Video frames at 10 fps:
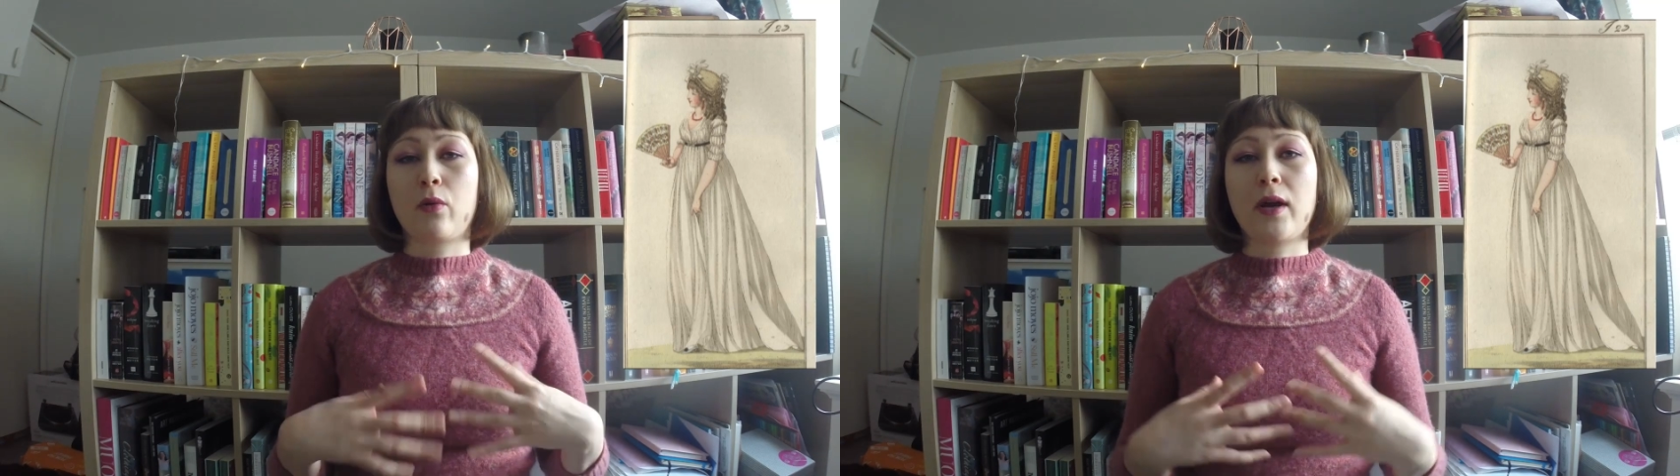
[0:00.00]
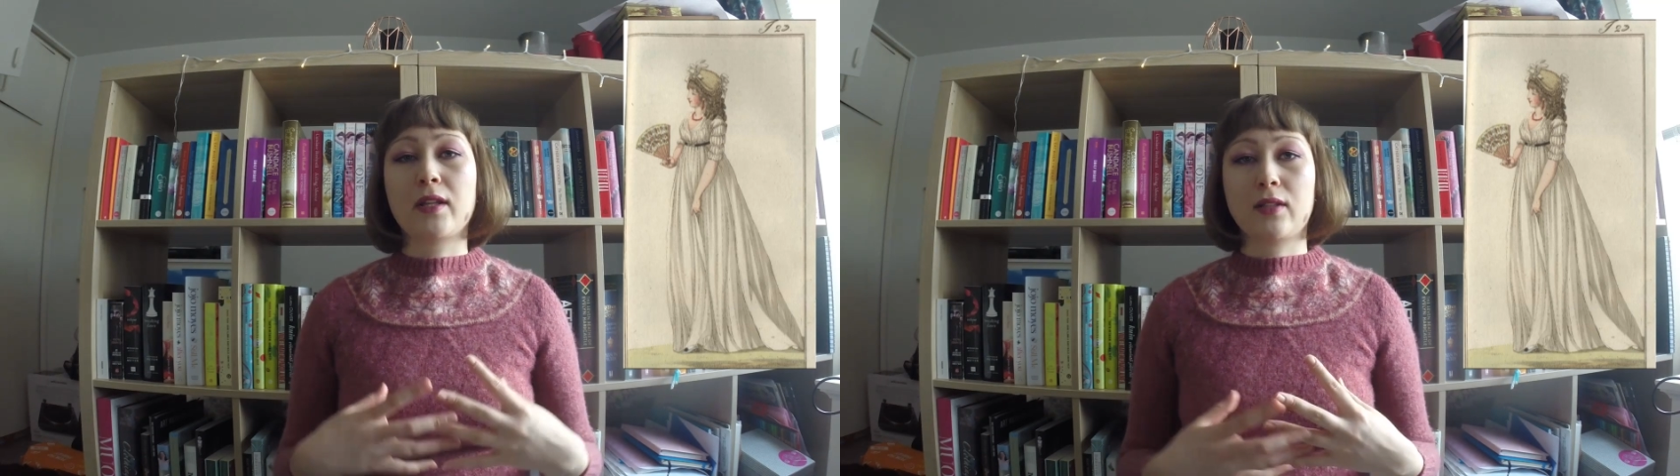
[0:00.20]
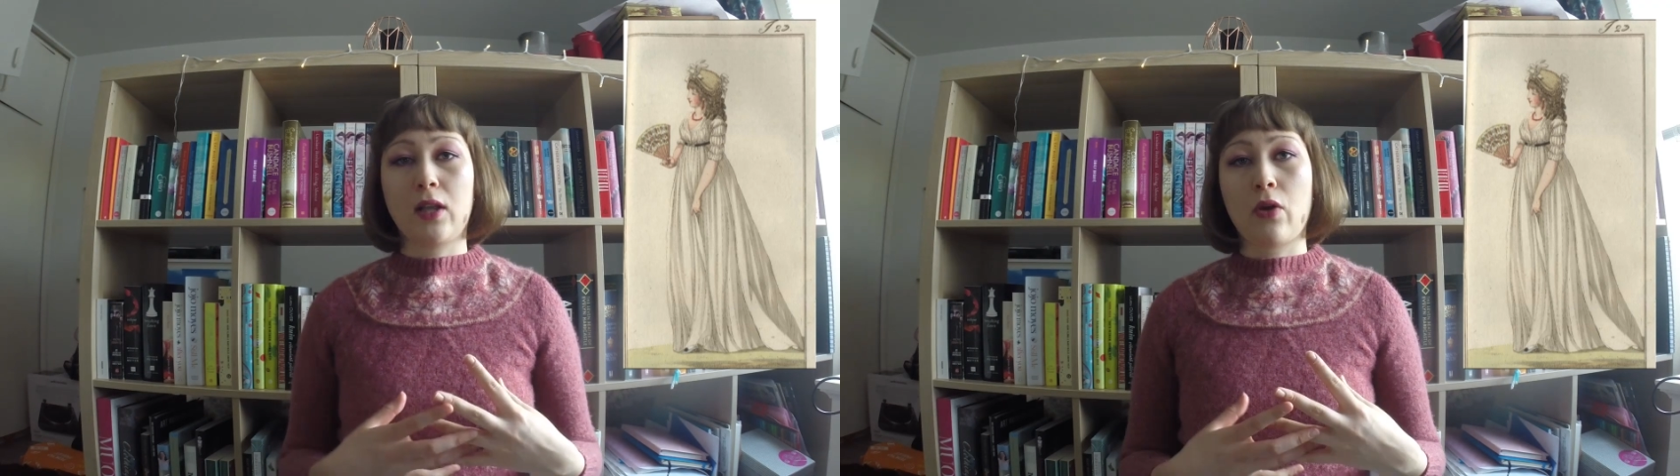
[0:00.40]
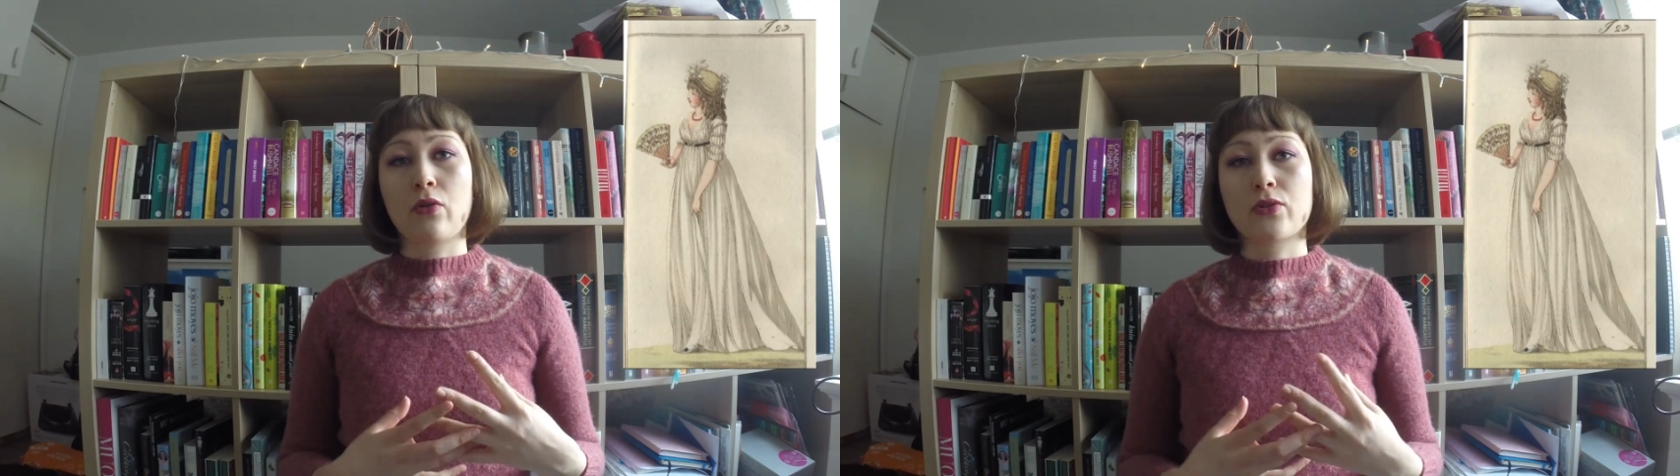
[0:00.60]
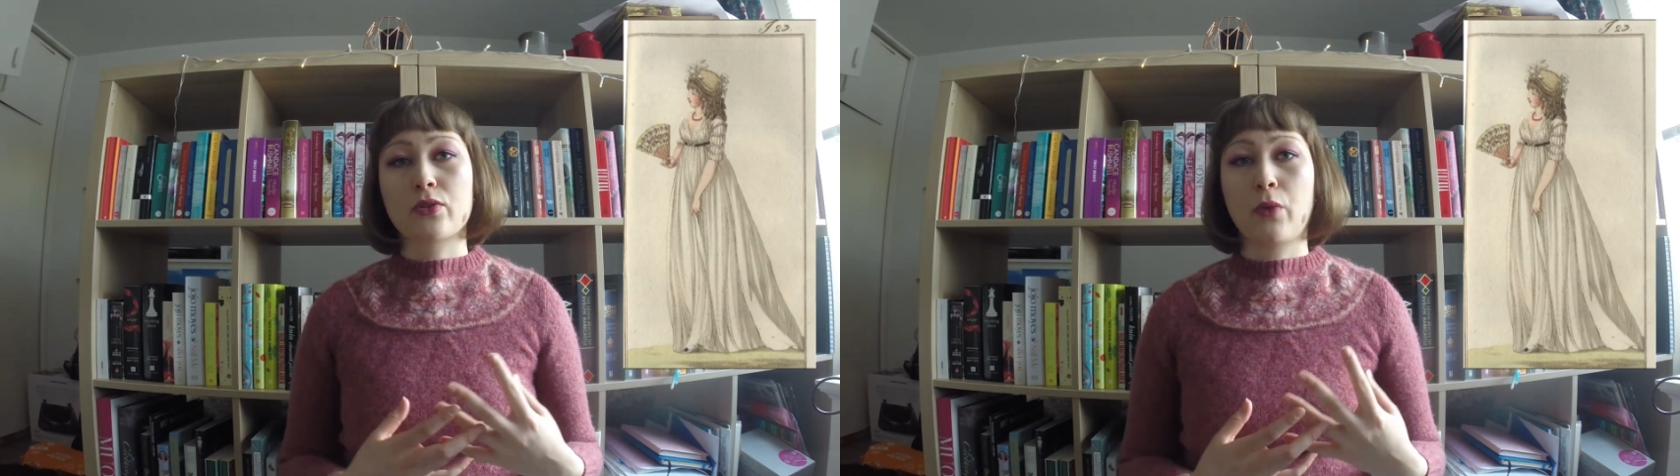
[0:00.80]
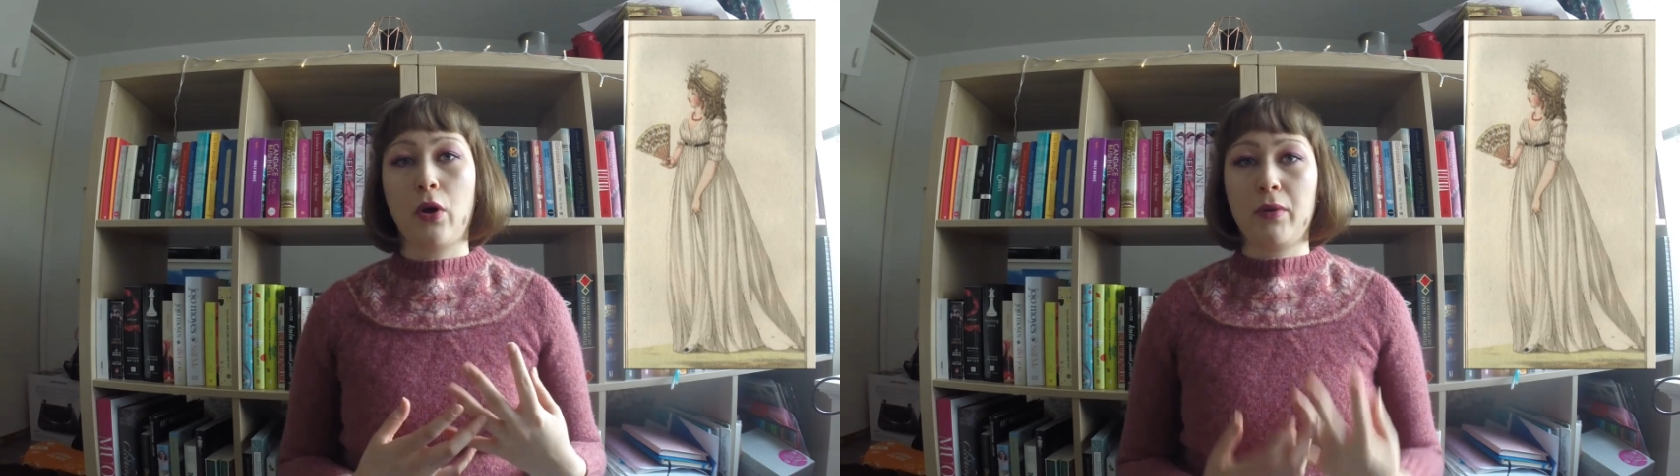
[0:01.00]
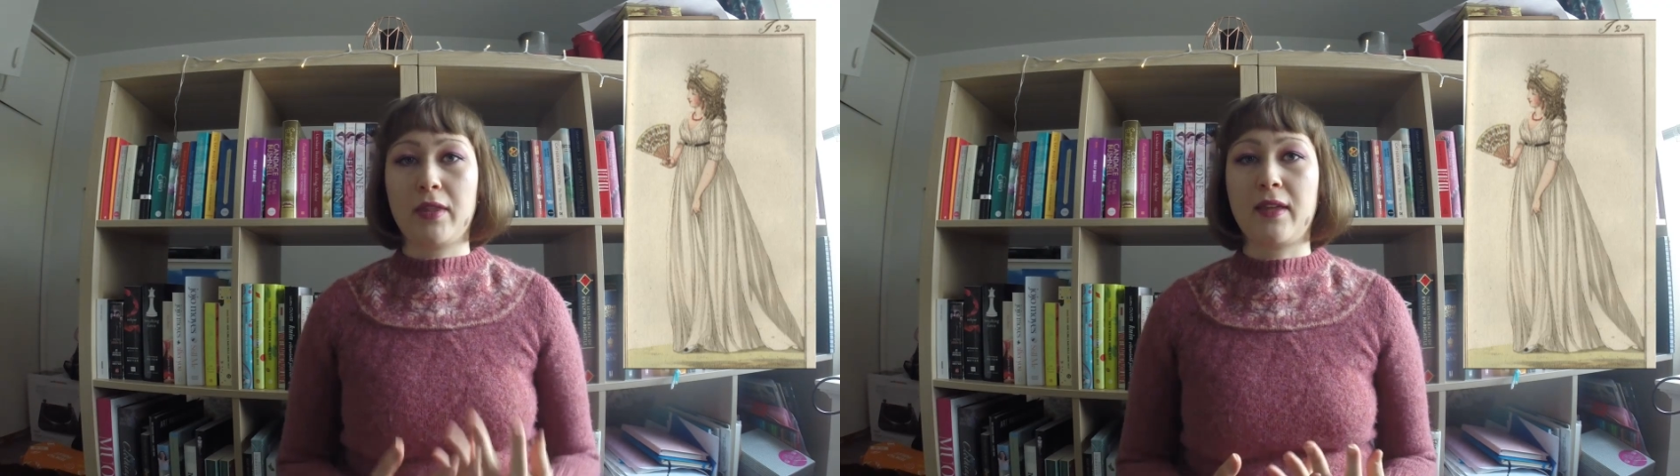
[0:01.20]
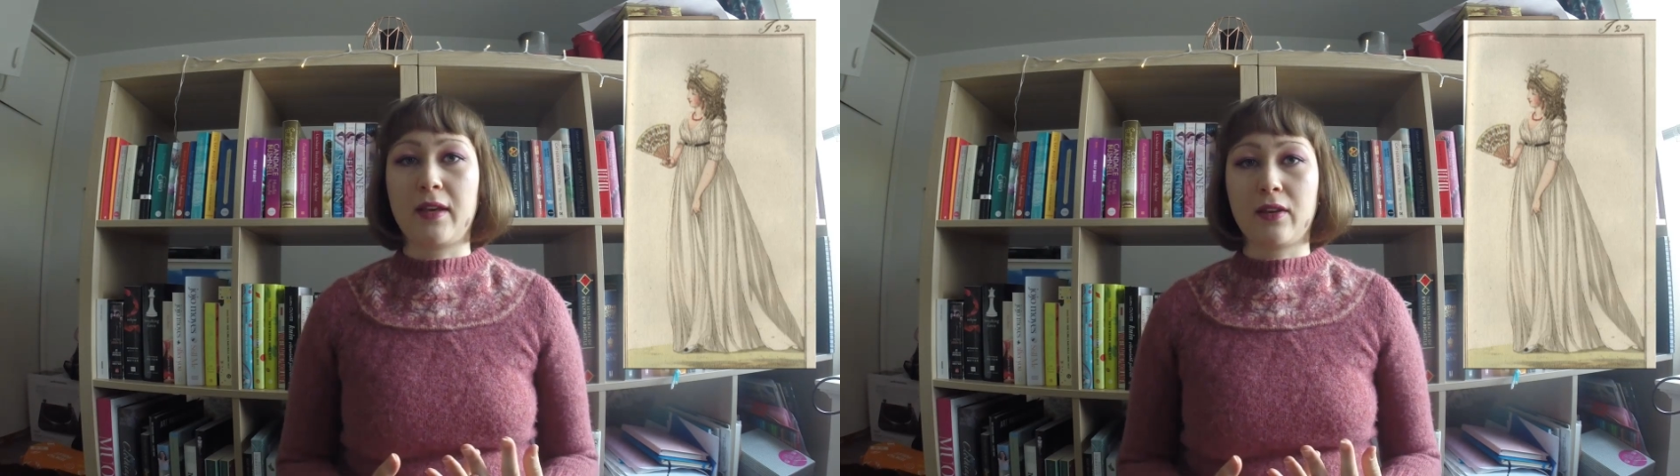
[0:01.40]
quite close what we
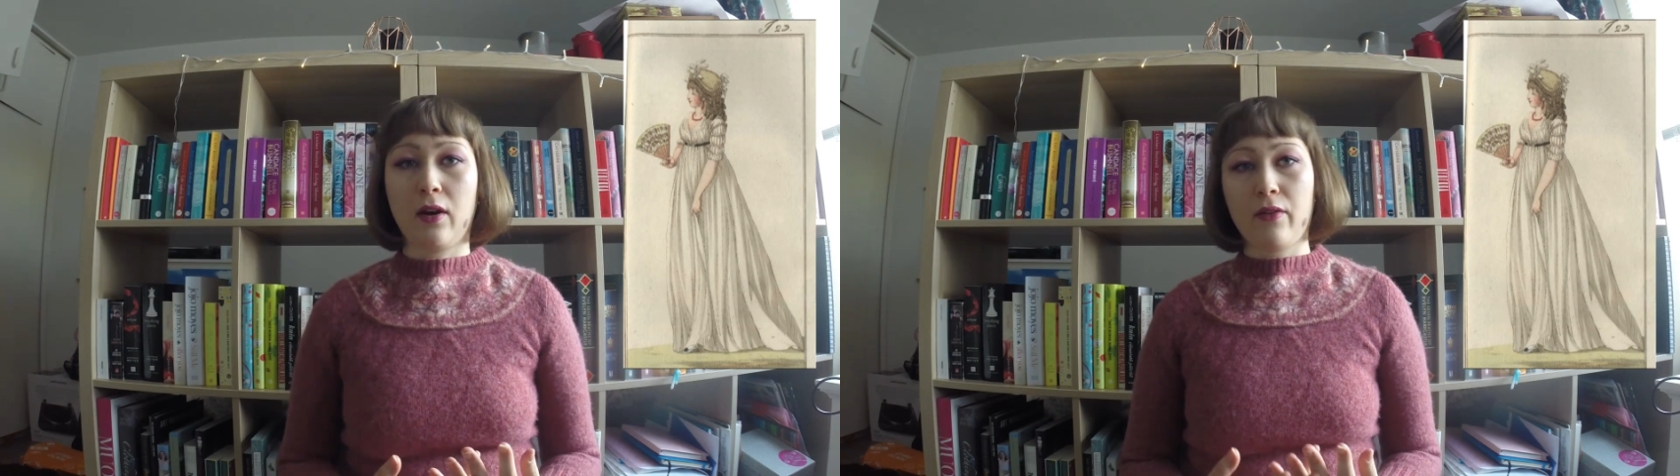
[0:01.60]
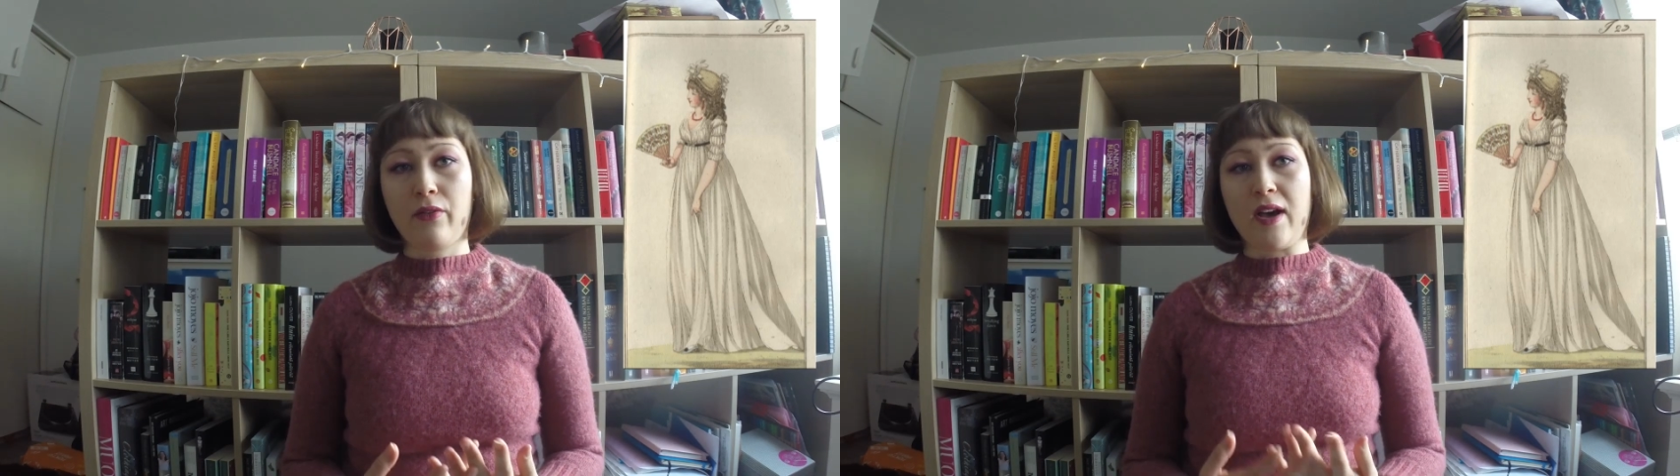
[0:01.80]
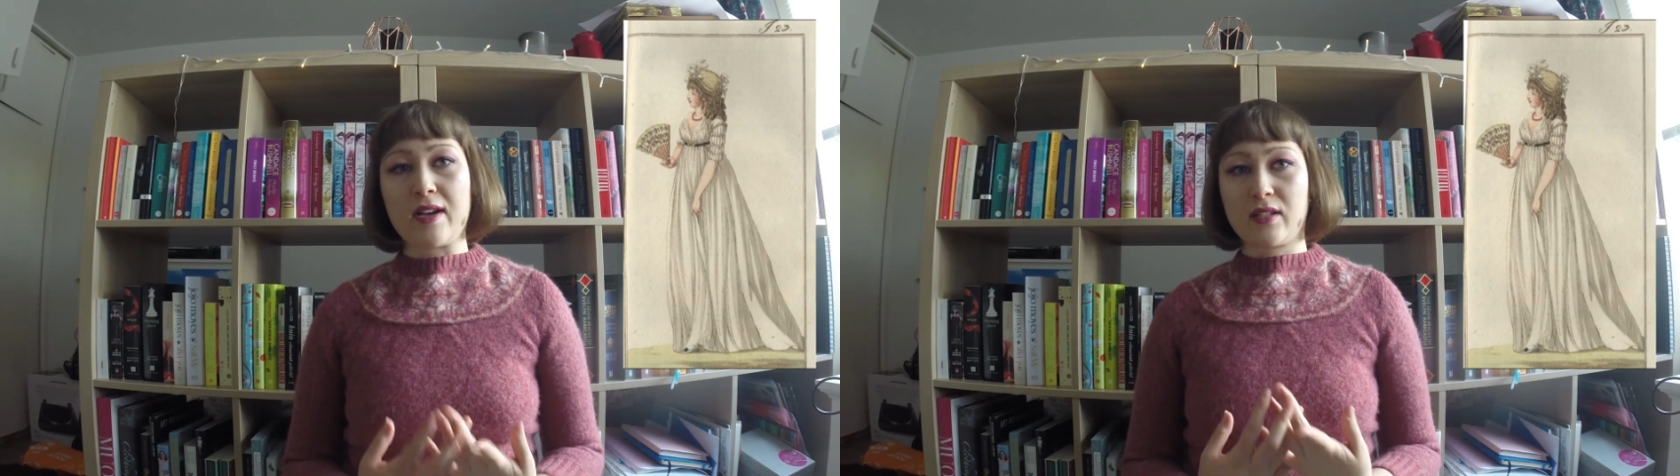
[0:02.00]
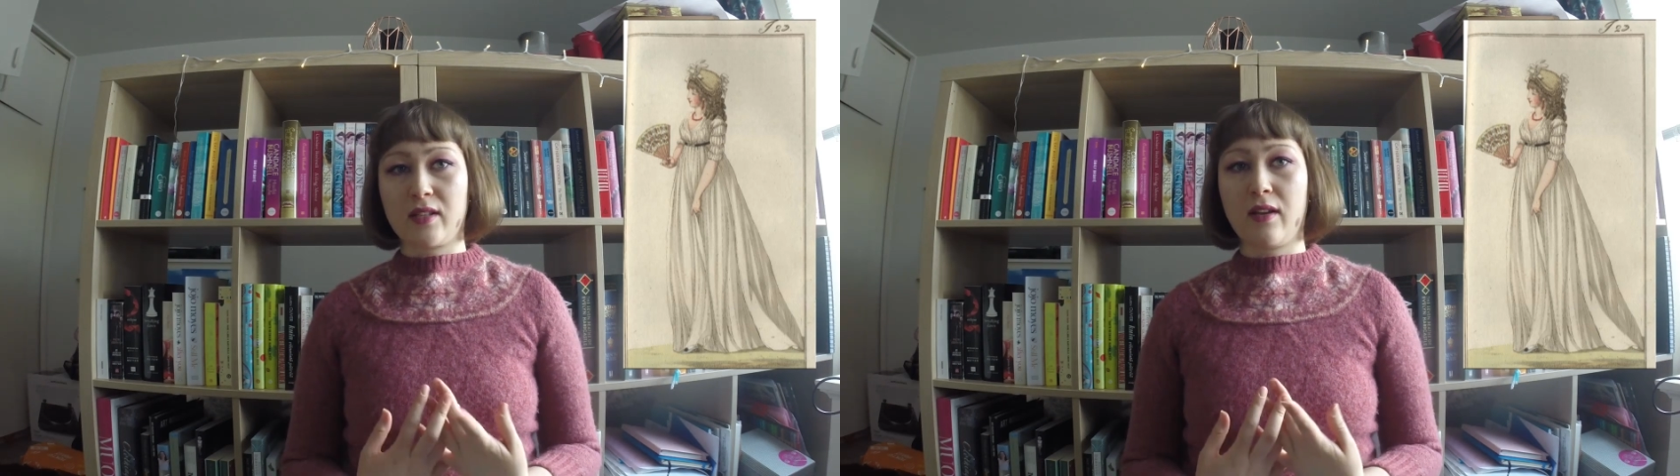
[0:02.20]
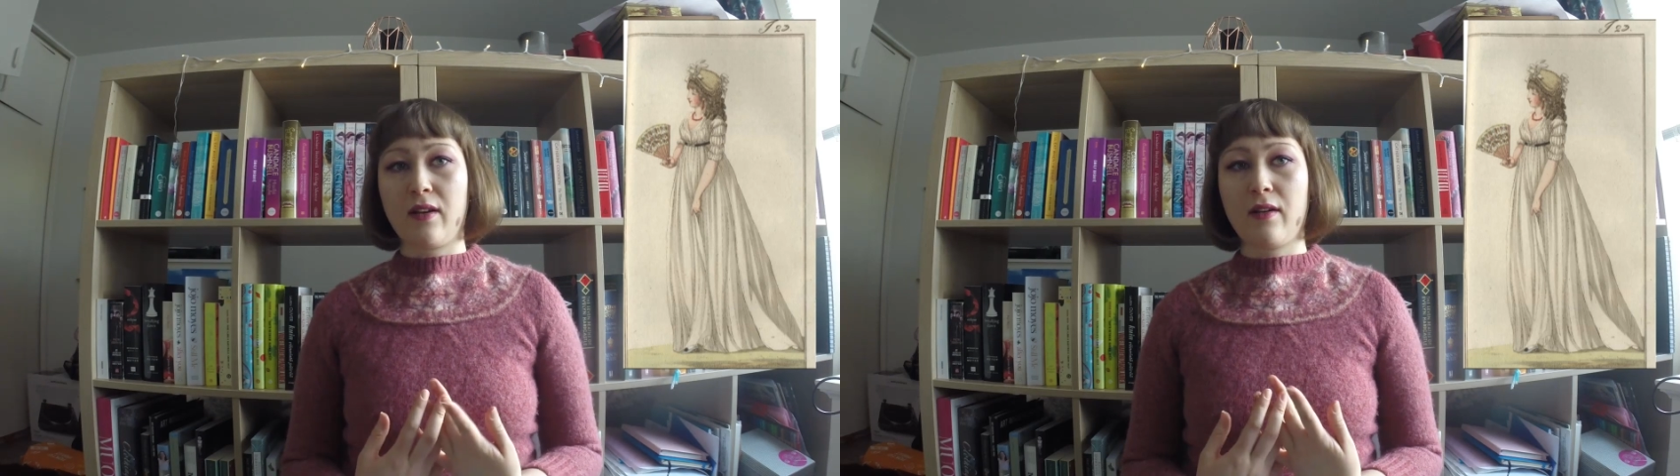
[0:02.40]
think of as